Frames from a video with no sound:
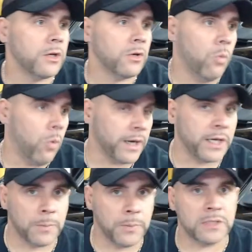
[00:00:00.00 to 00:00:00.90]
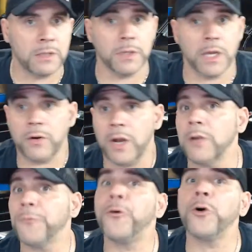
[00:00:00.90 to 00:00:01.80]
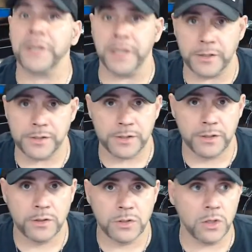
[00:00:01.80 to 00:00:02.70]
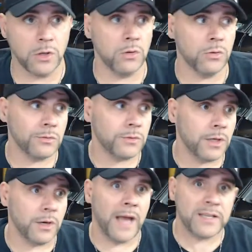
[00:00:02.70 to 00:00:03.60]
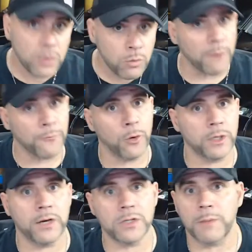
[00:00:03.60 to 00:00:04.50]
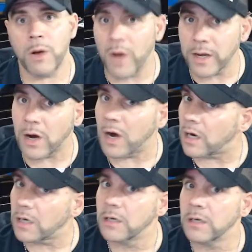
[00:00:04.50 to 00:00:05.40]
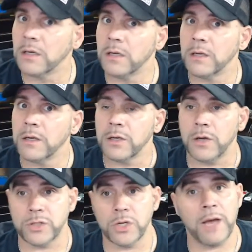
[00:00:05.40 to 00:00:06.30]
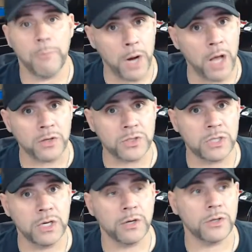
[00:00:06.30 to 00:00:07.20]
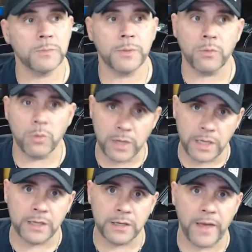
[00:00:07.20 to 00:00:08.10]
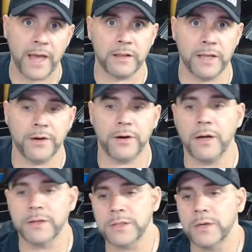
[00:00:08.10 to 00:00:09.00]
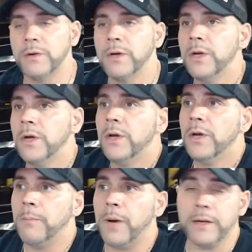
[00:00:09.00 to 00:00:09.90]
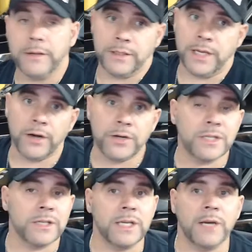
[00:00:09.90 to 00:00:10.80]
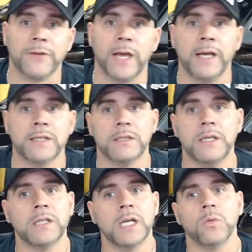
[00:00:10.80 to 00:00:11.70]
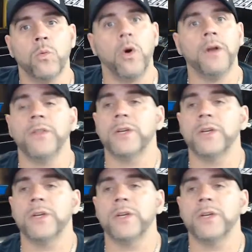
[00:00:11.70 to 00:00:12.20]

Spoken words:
wanting to put something together. And they're Ford gears. So, you know, I still run Ford gears in my white car. Yeah, I should have polished gears, but we'll get into that later on. So, but gears and diff, guys, I think that's one of the